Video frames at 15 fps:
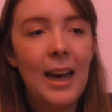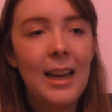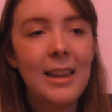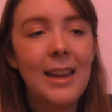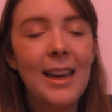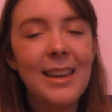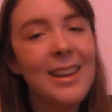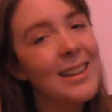
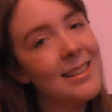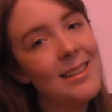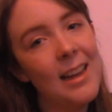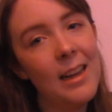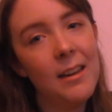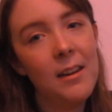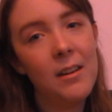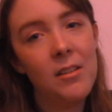Like I
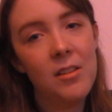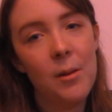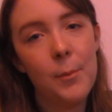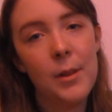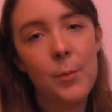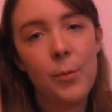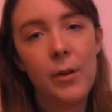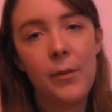said in some
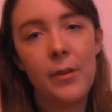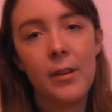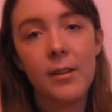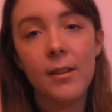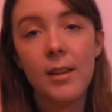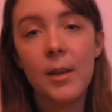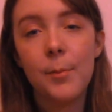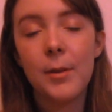of the previous
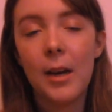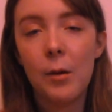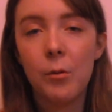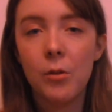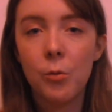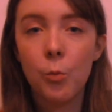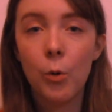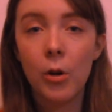clips, I
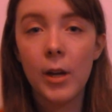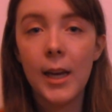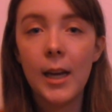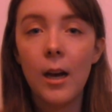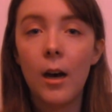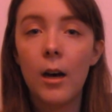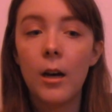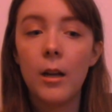was working
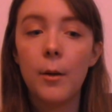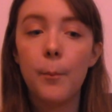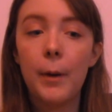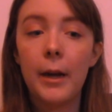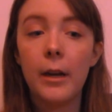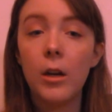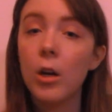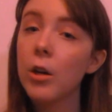on
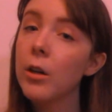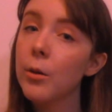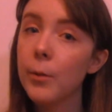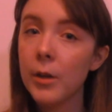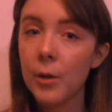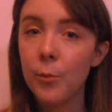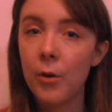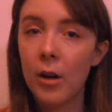my current
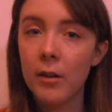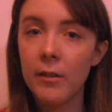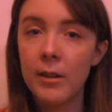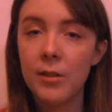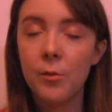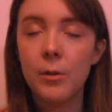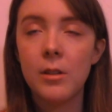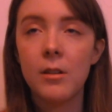work in
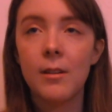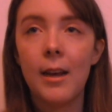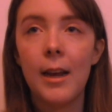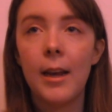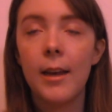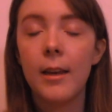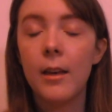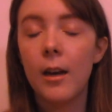progress, which is
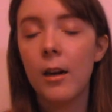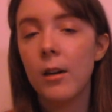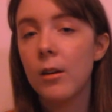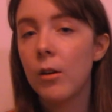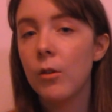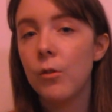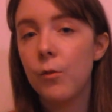a young adult